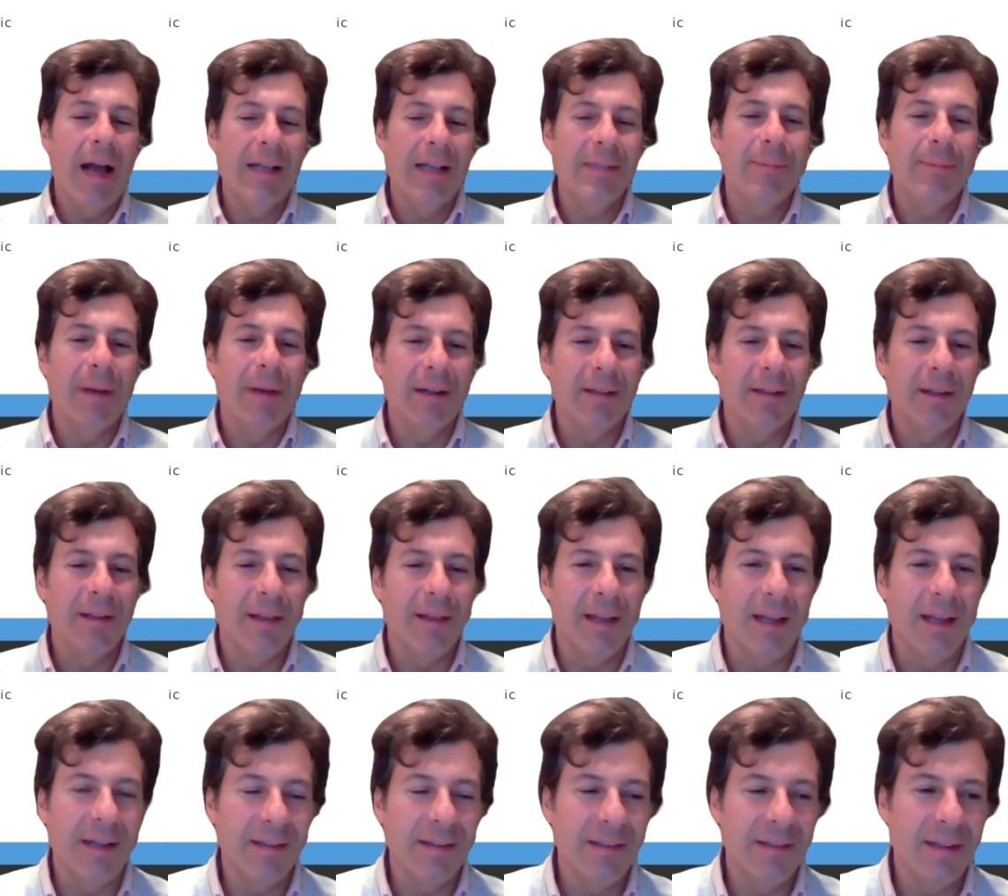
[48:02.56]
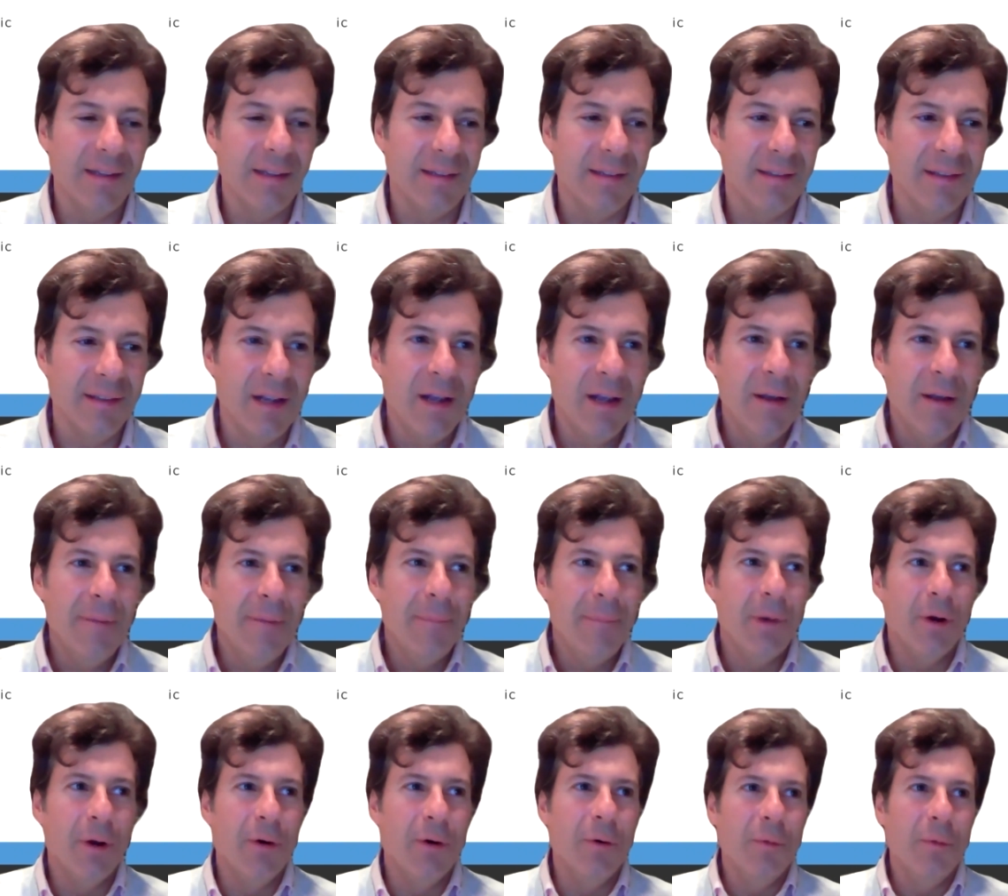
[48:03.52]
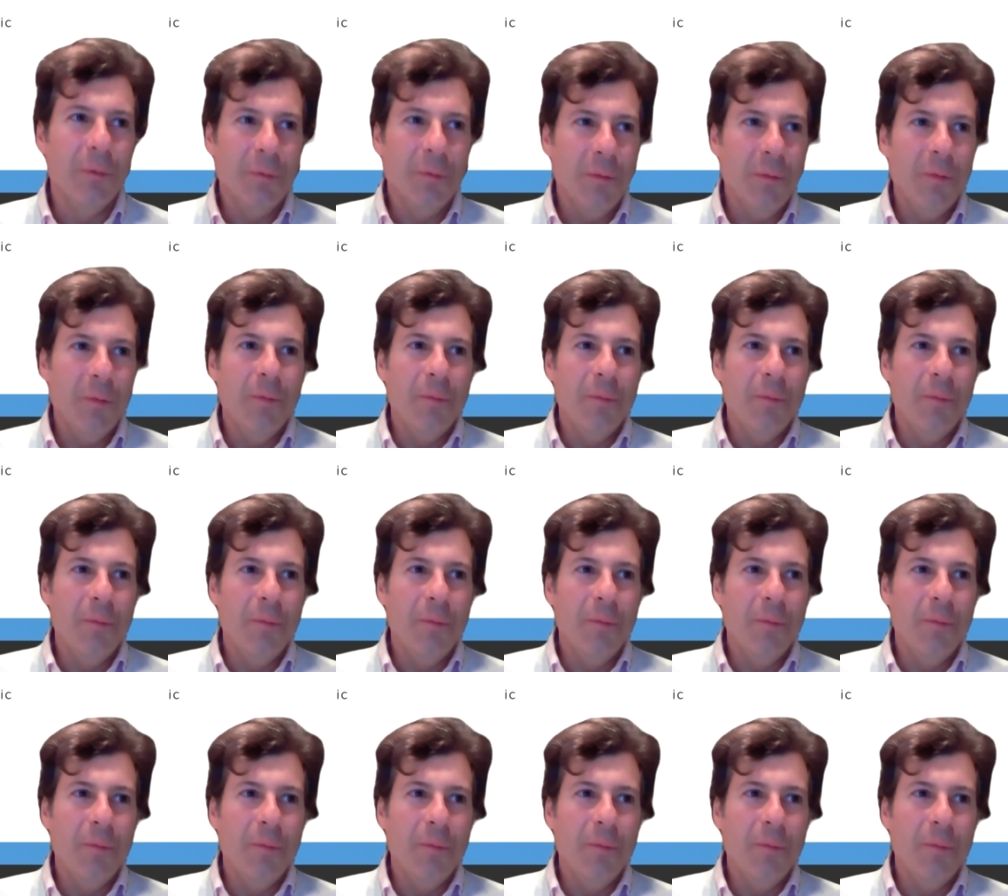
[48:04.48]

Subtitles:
aspect of things is, you know,